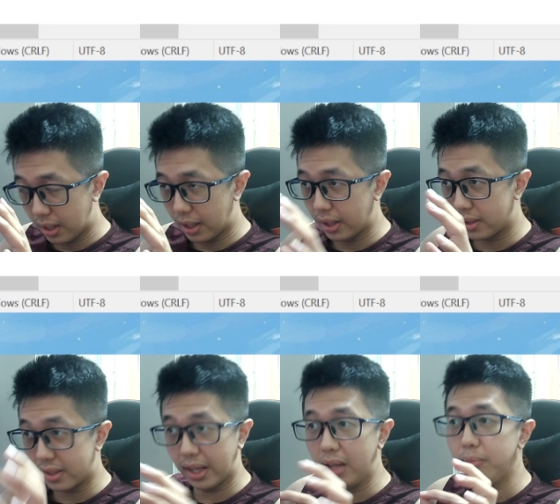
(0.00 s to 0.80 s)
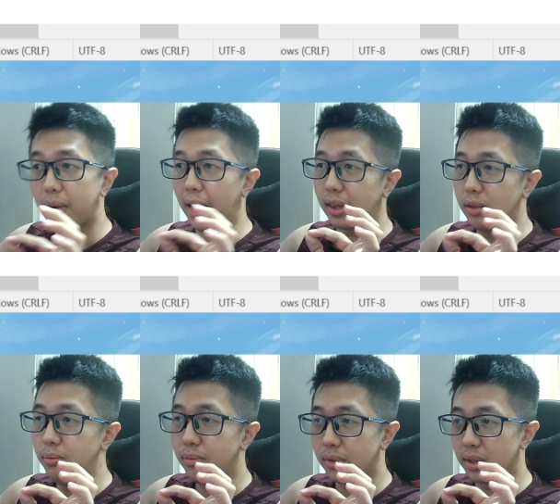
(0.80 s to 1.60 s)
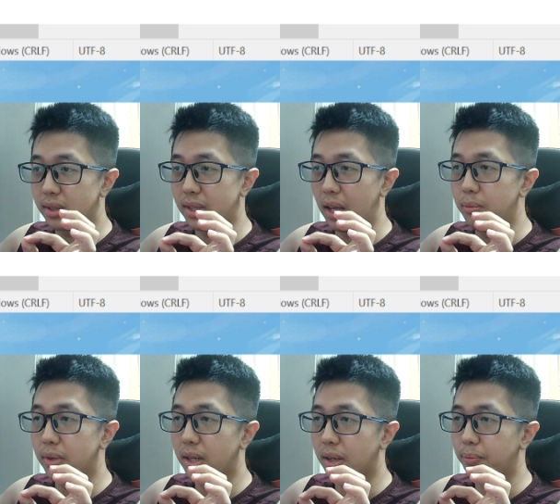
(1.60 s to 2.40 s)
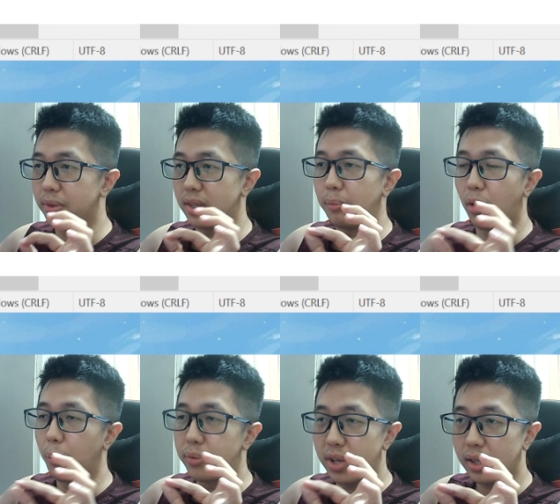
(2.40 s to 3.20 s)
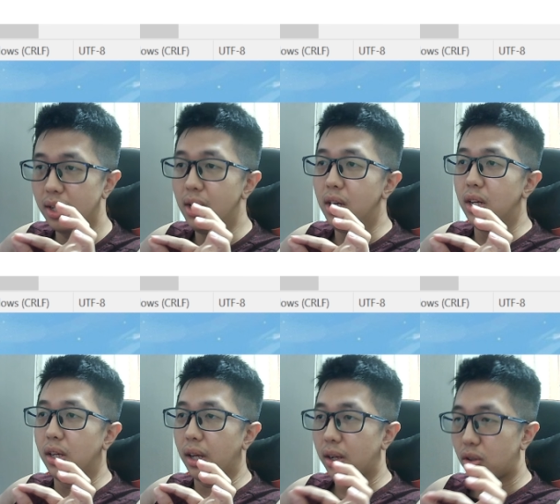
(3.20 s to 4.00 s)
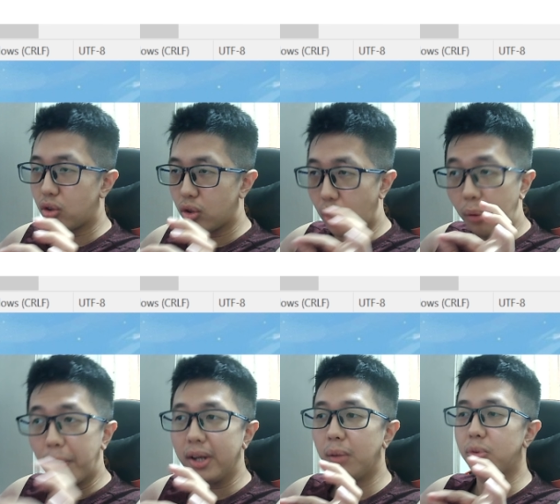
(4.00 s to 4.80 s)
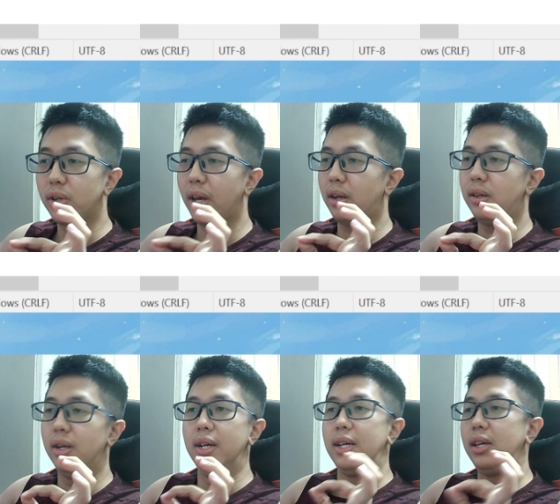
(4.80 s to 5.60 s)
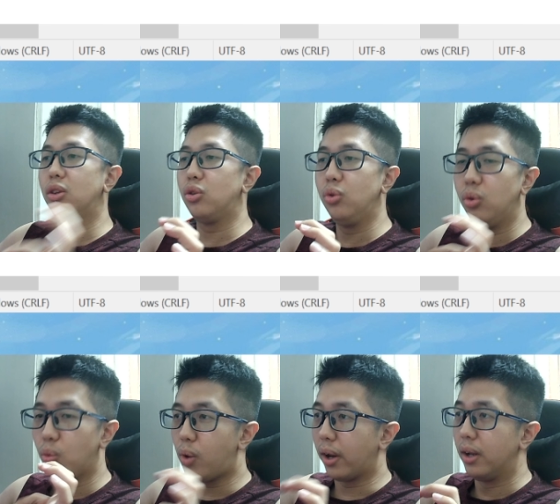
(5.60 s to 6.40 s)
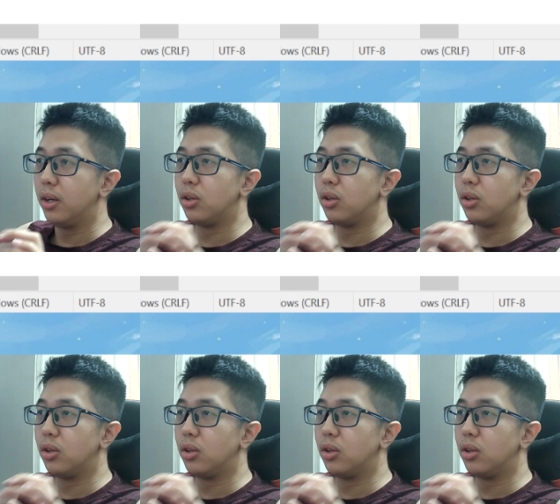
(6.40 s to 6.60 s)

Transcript: same item, the same object, to combine them together into 1. You